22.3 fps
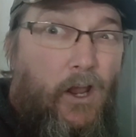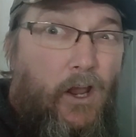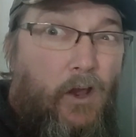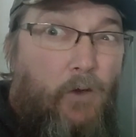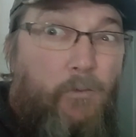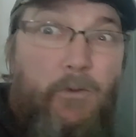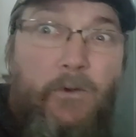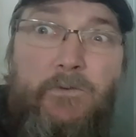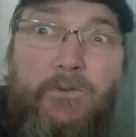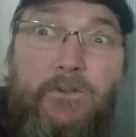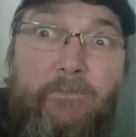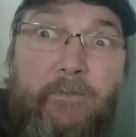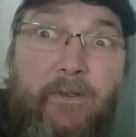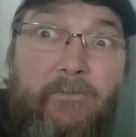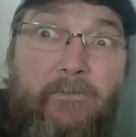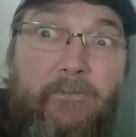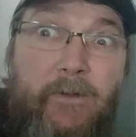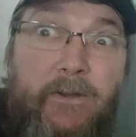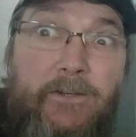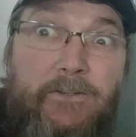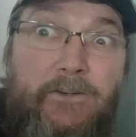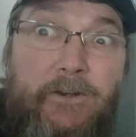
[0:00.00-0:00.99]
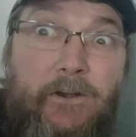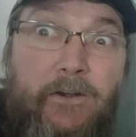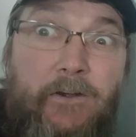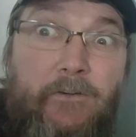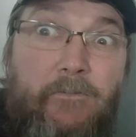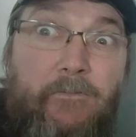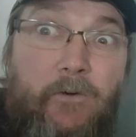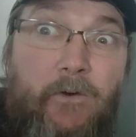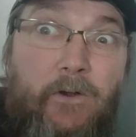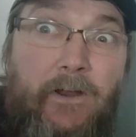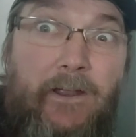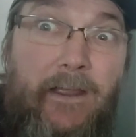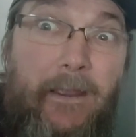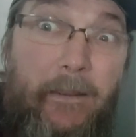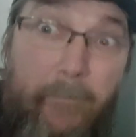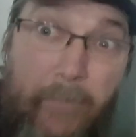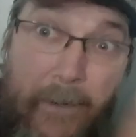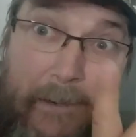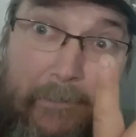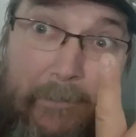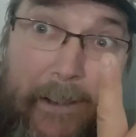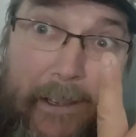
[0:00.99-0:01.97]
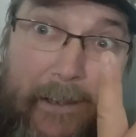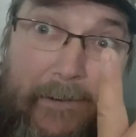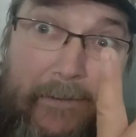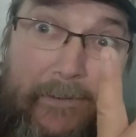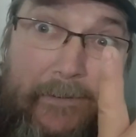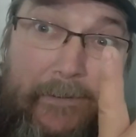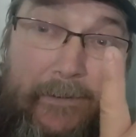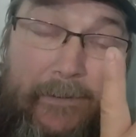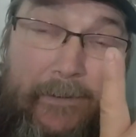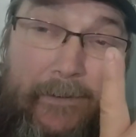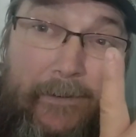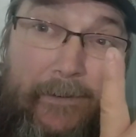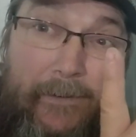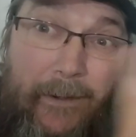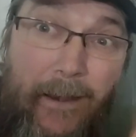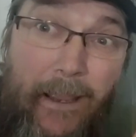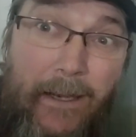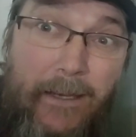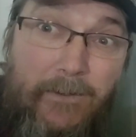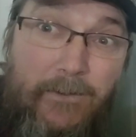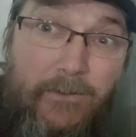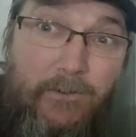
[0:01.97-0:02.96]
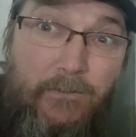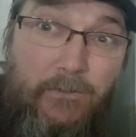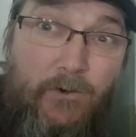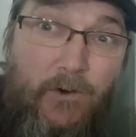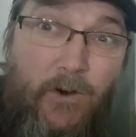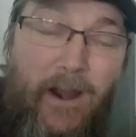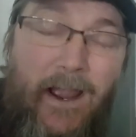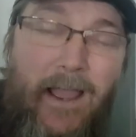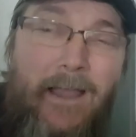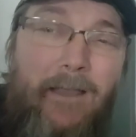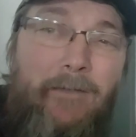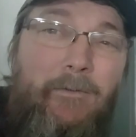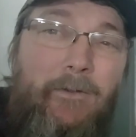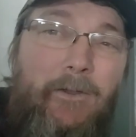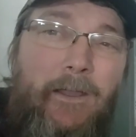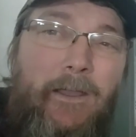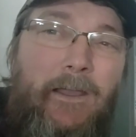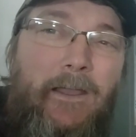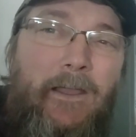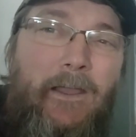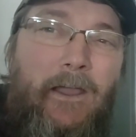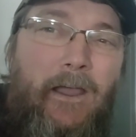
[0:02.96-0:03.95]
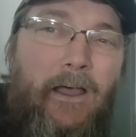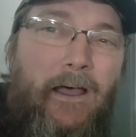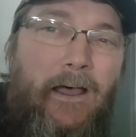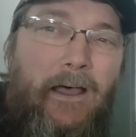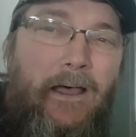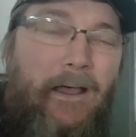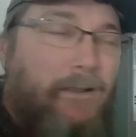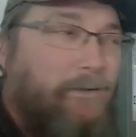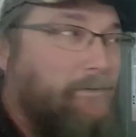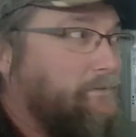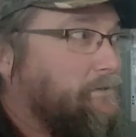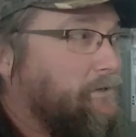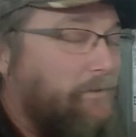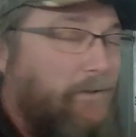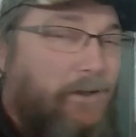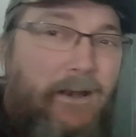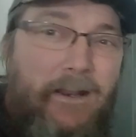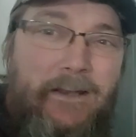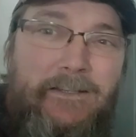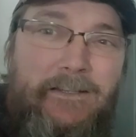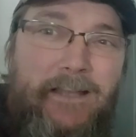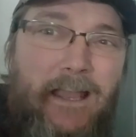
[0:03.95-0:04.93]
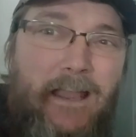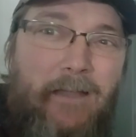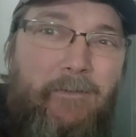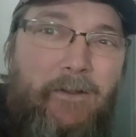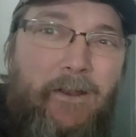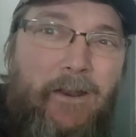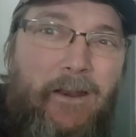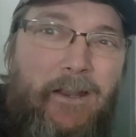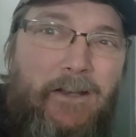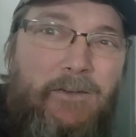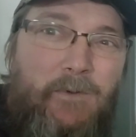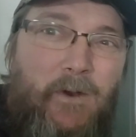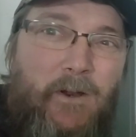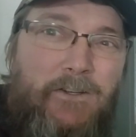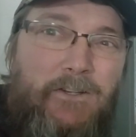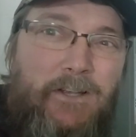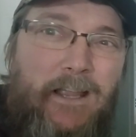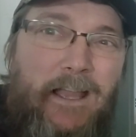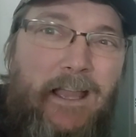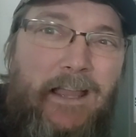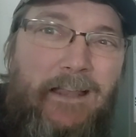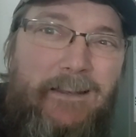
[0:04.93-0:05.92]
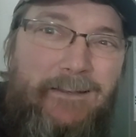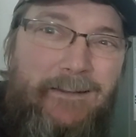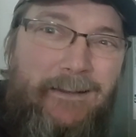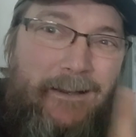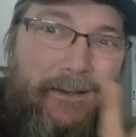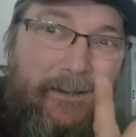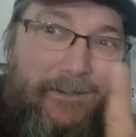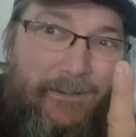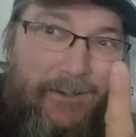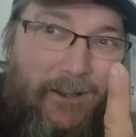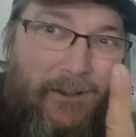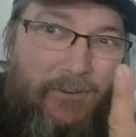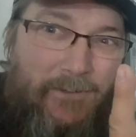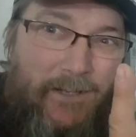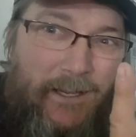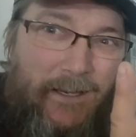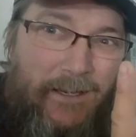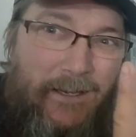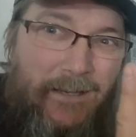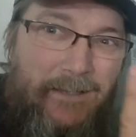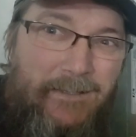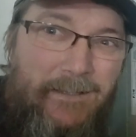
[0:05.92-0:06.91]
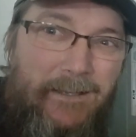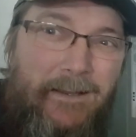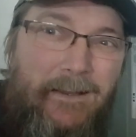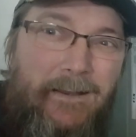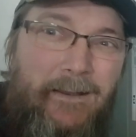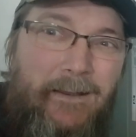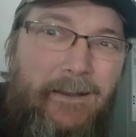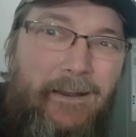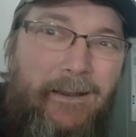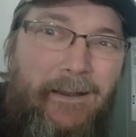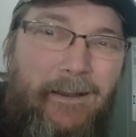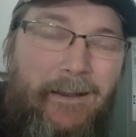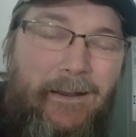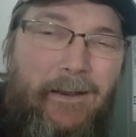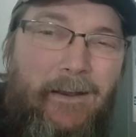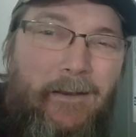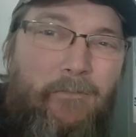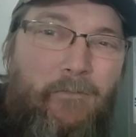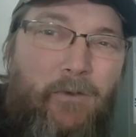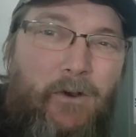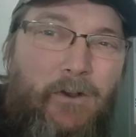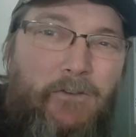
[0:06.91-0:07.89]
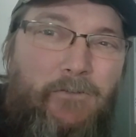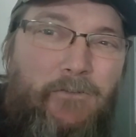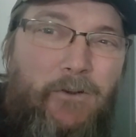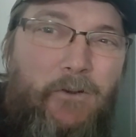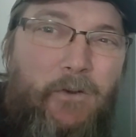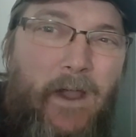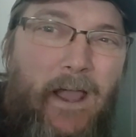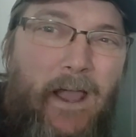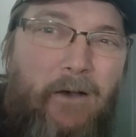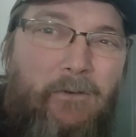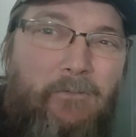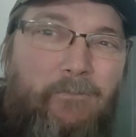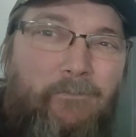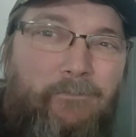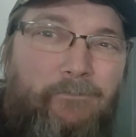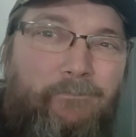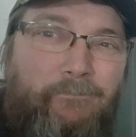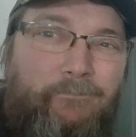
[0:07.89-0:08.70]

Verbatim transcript: Hope there was some information in there for you. But anyhow, like and subscribe. Until the next time and the next project, guys, y'all take it easy. Bridgeview out.